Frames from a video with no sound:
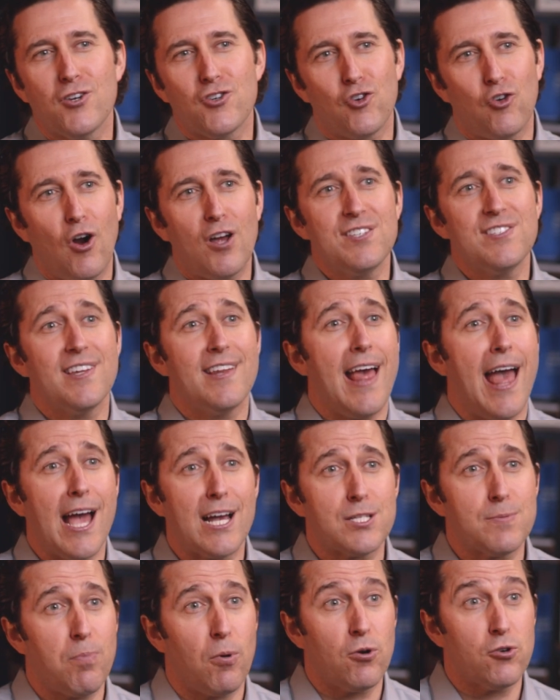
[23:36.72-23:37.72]
a trusted
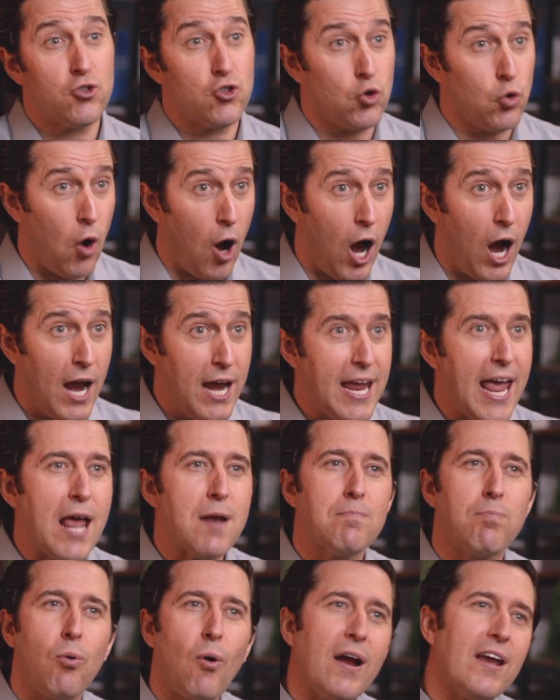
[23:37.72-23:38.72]
expert try
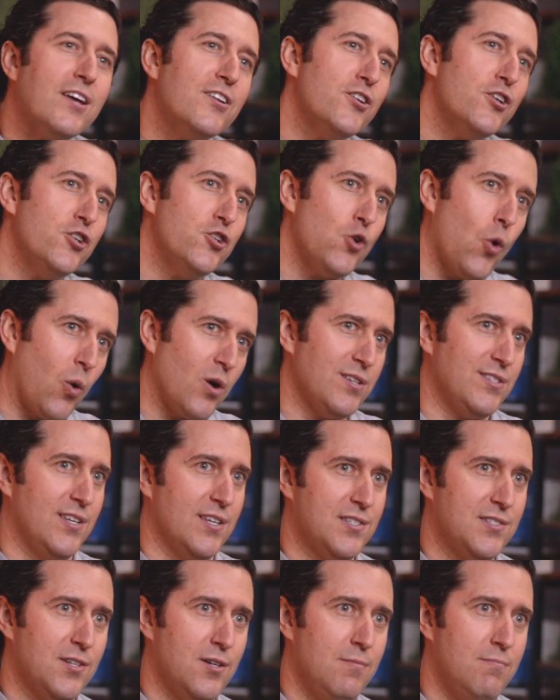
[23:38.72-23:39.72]
and break into your
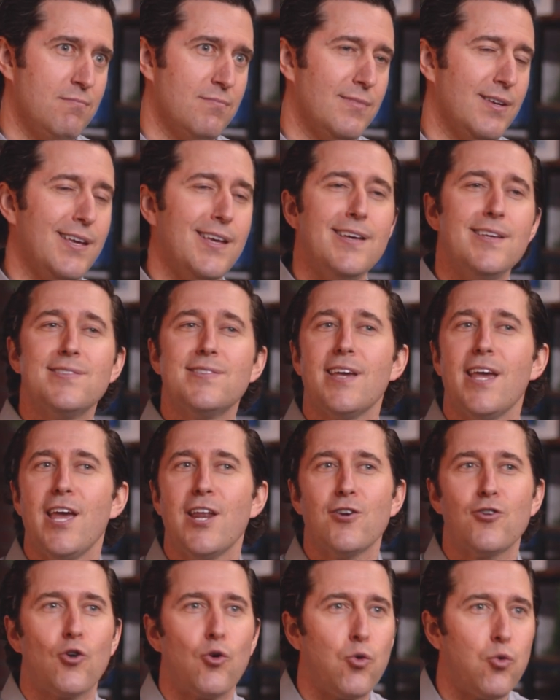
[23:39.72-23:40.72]
system is
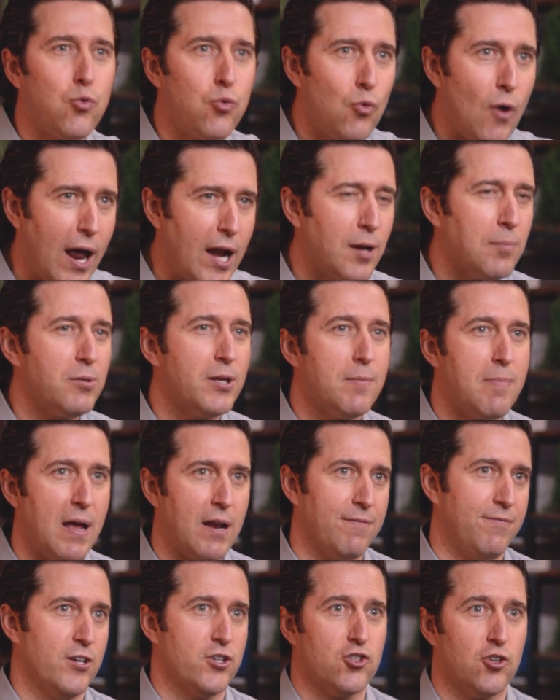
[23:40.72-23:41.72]
incredibly
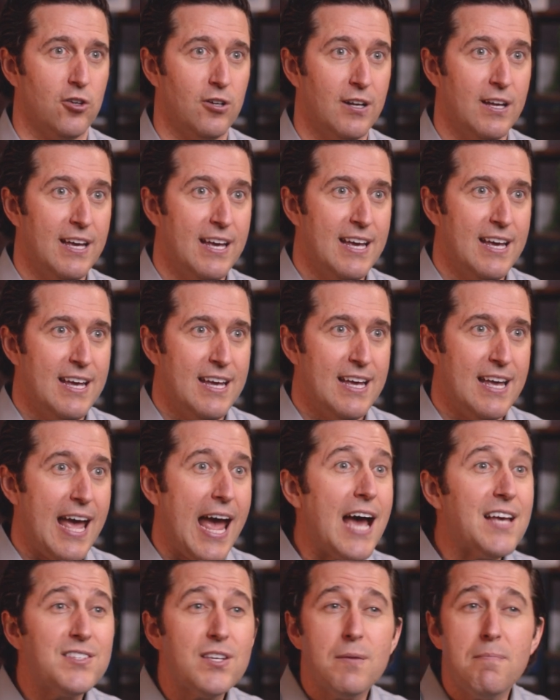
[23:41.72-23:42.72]
beneficial,
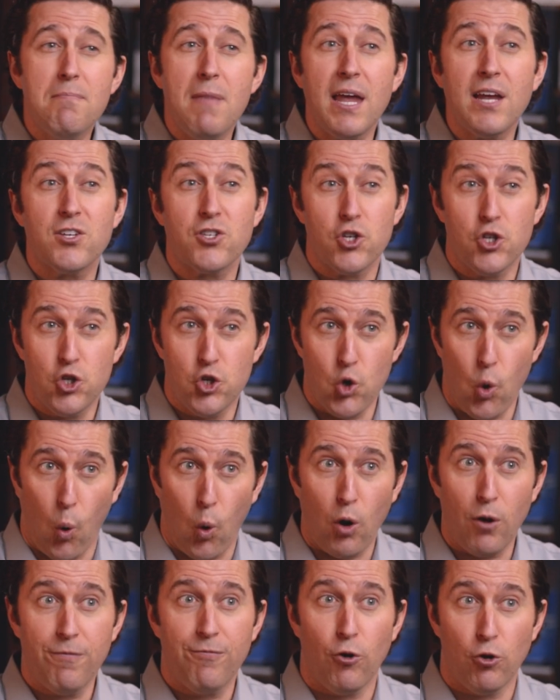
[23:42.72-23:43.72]
as it makes
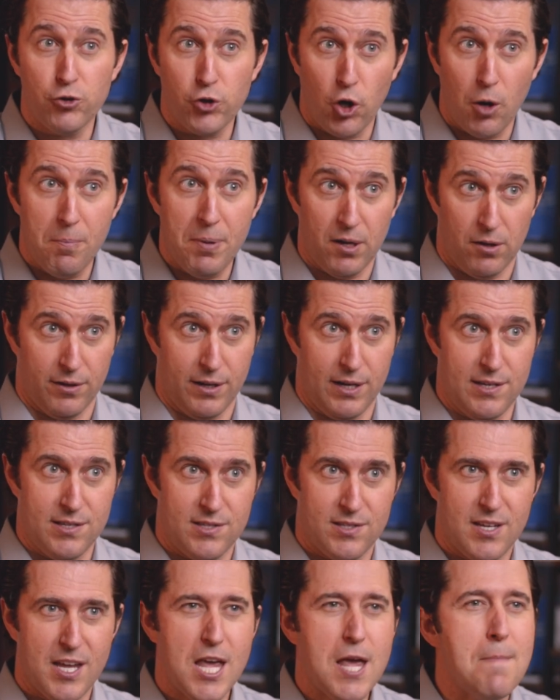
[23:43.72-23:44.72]
your
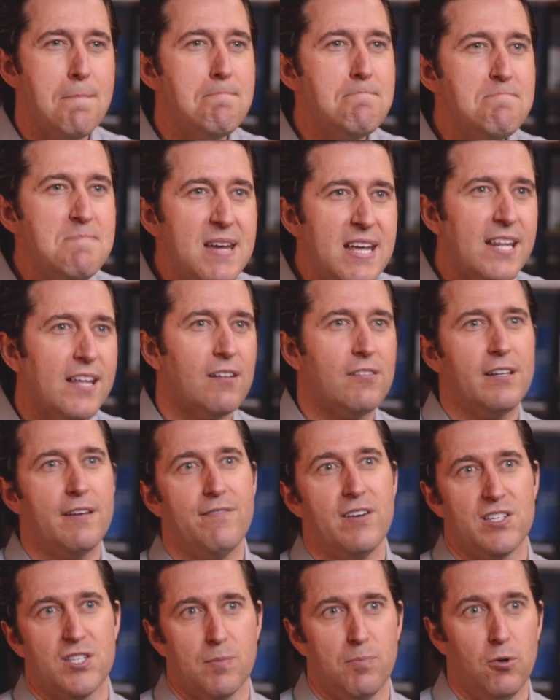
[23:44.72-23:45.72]
vulnerabilities immediately
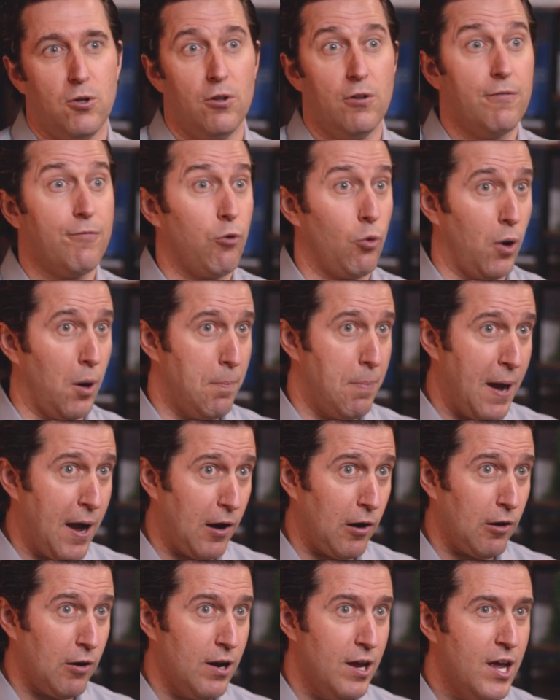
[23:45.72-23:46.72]
visible for
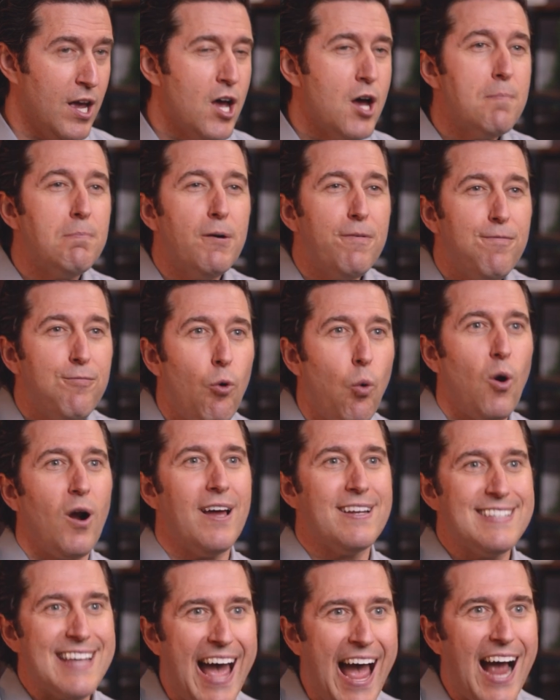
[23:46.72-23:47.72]
repair before
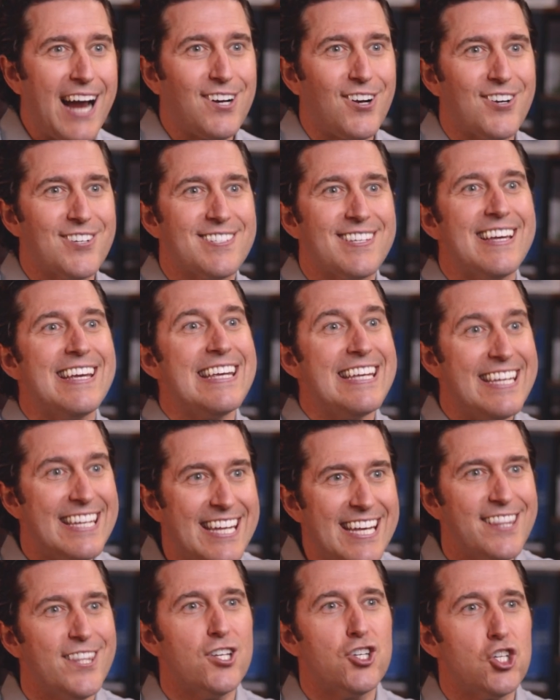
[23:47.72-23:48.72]
attackers
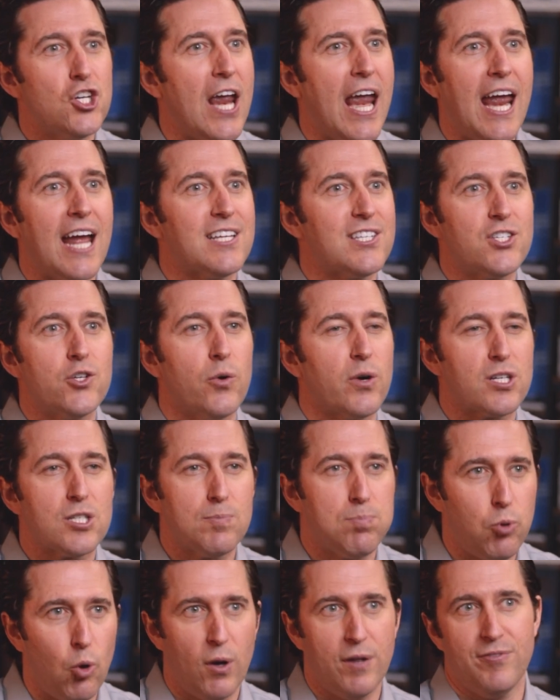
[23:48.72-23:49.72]
get the chance to
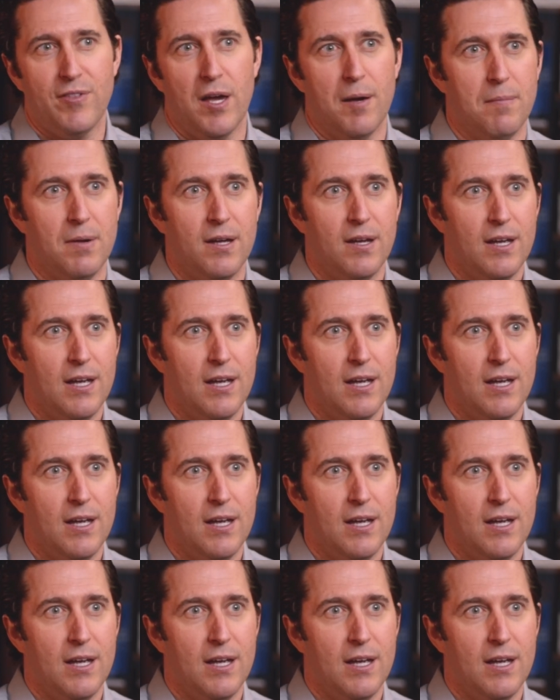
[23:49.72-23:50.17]
exploit them.